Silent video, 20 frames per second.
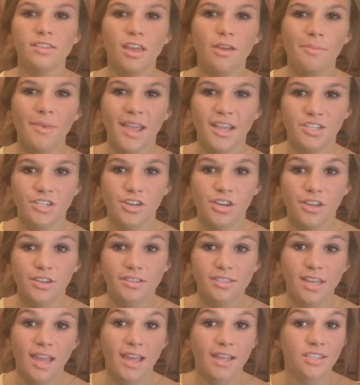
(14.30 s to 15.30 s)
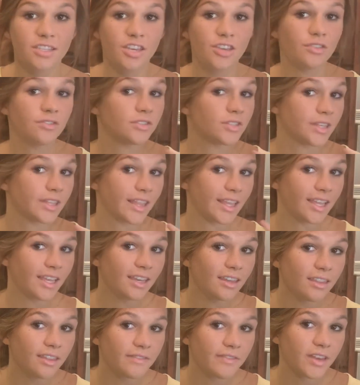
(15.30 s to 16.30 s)
make sure you stay tuned to the
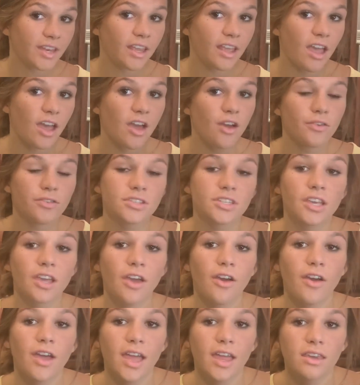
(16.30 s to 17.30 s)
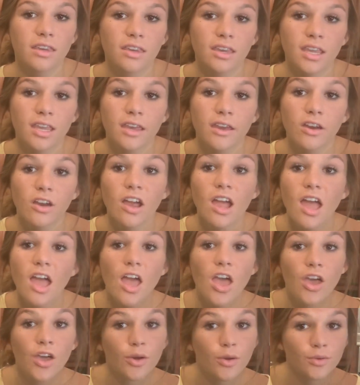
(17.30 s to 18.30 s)
end of the video to go ahead and hear
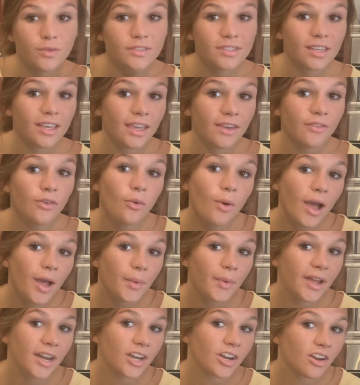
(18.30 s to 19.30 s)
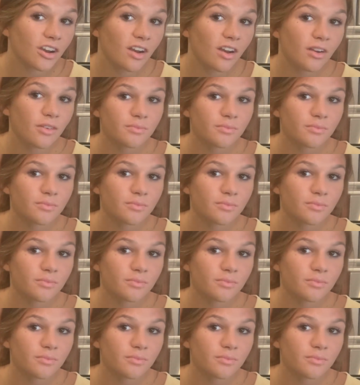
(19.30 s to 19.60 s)
who's the giveaway winner.